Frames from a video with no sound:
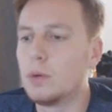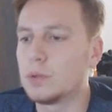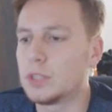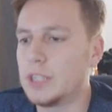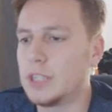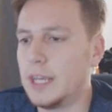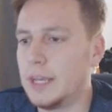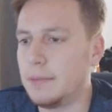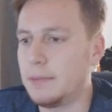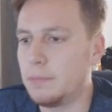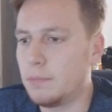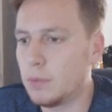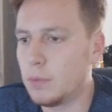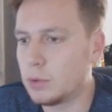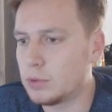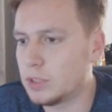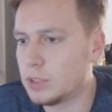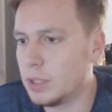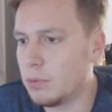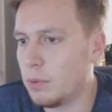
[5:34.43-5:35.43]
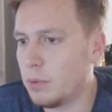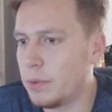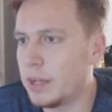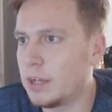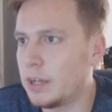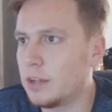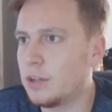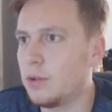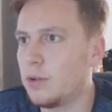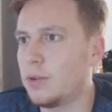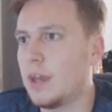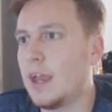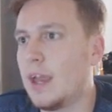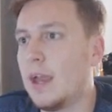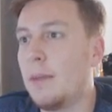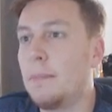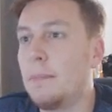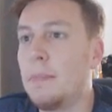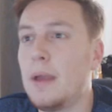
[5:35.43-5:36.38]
we'll see. We'll see what we're going to do there.